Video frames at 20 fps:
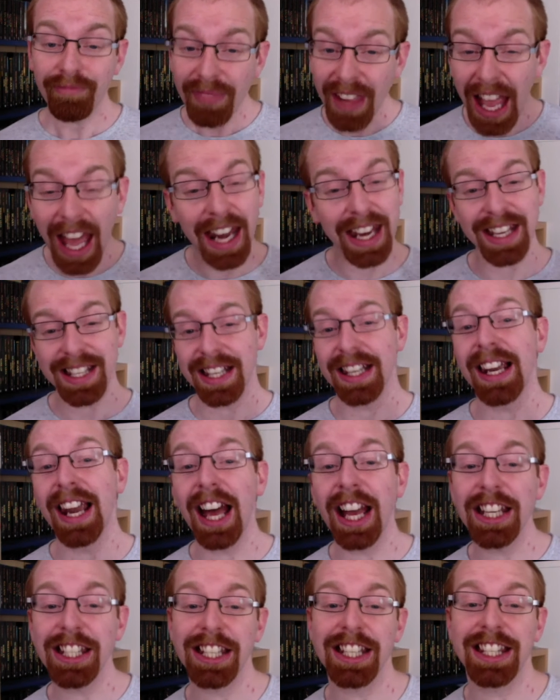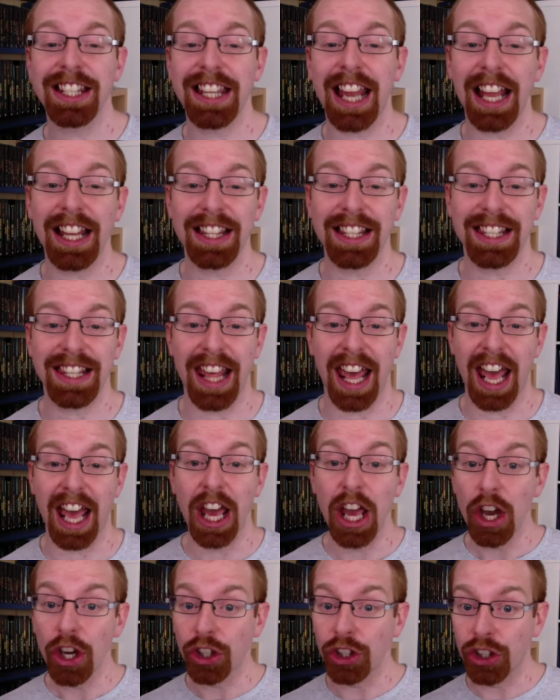And as Elijah stands there,
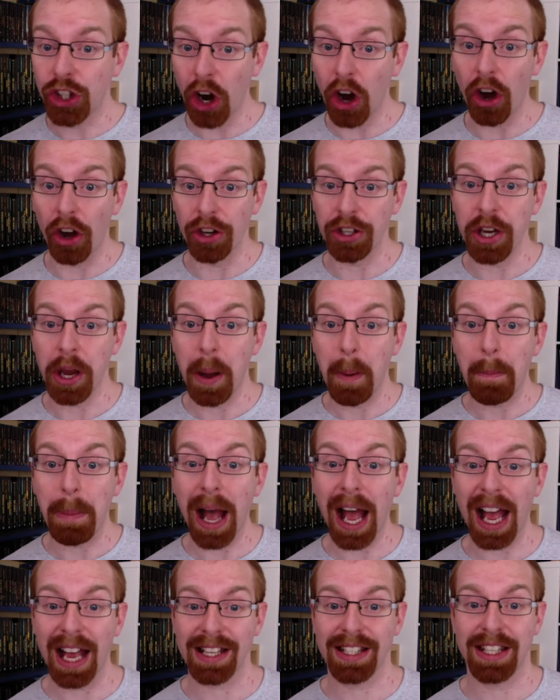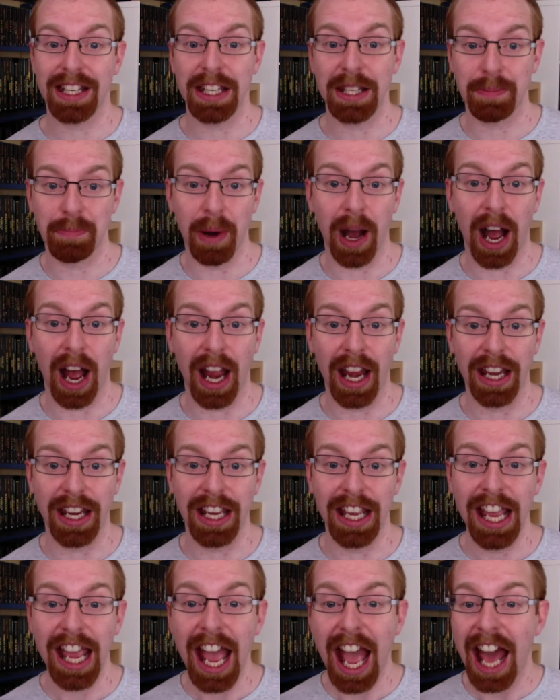God passes by.
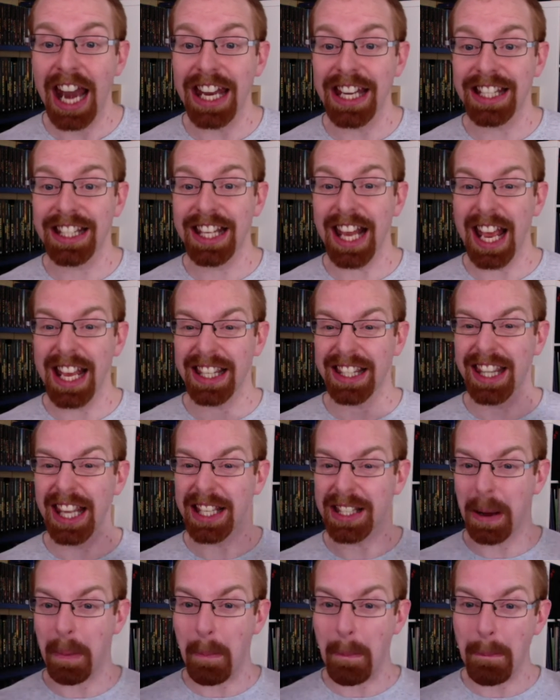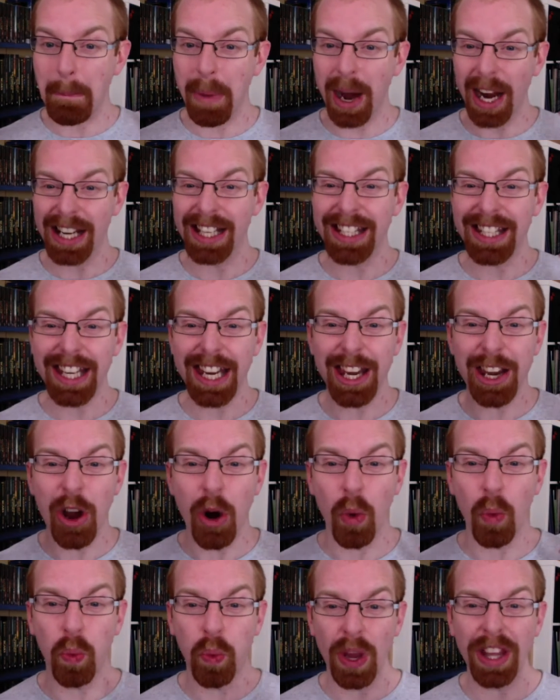And it says there's a mighty
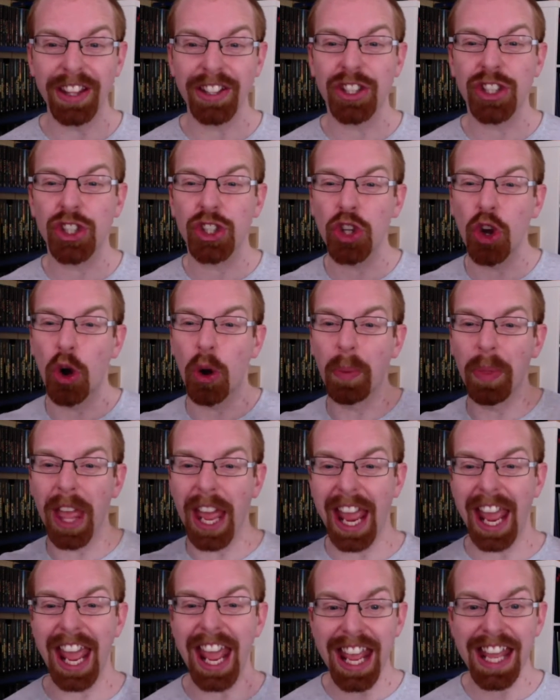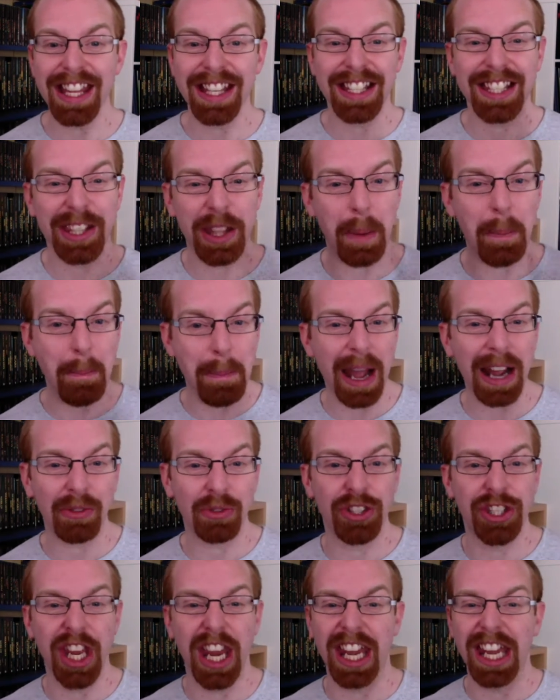windstorm that hits the
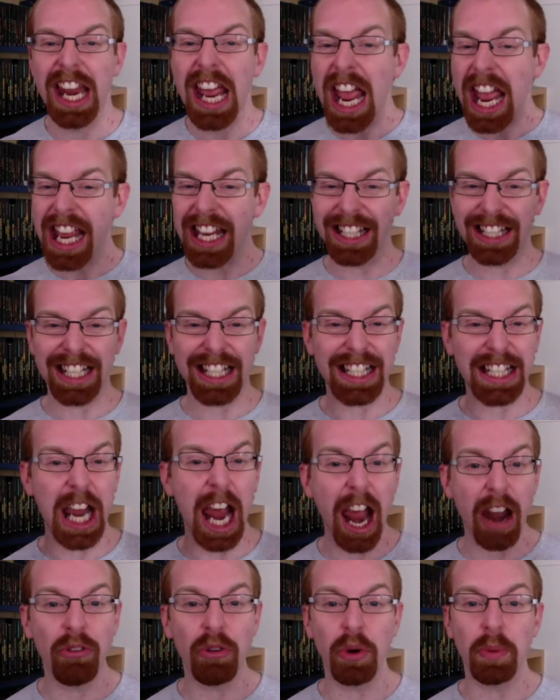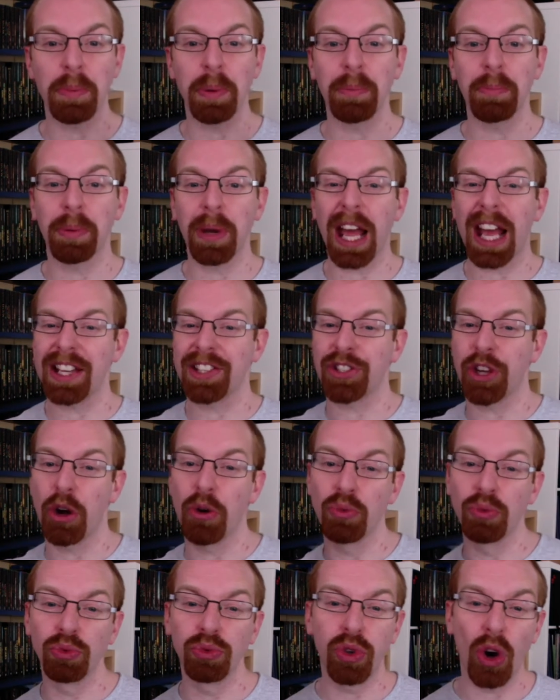mountain. It's a terrible blast
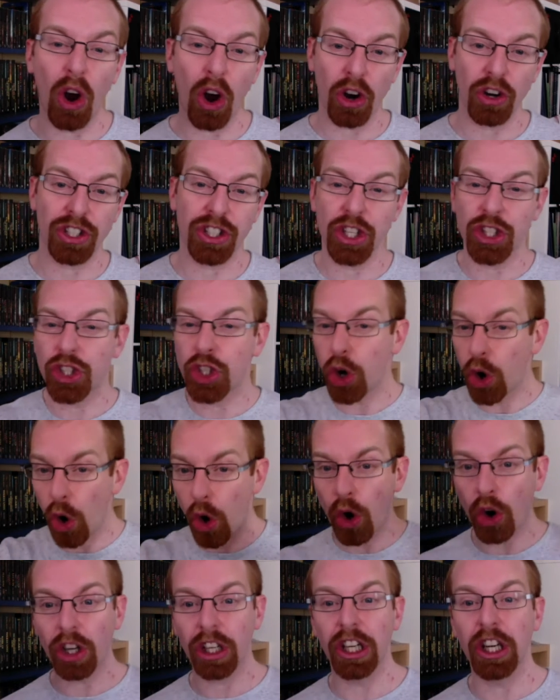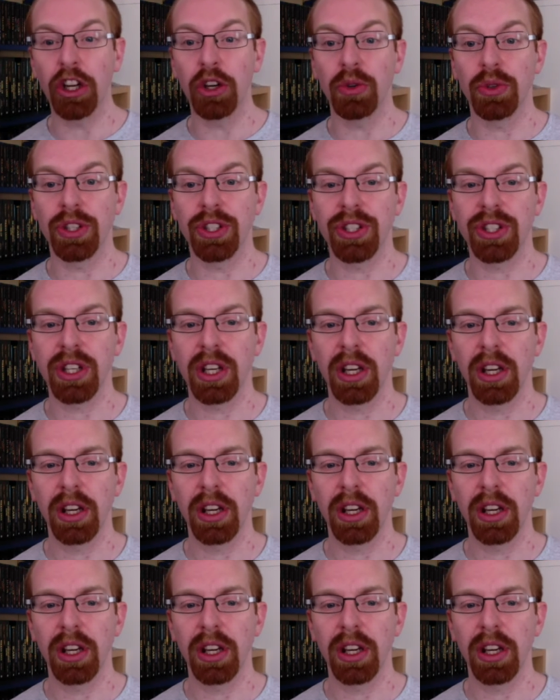and rocks are torn loose.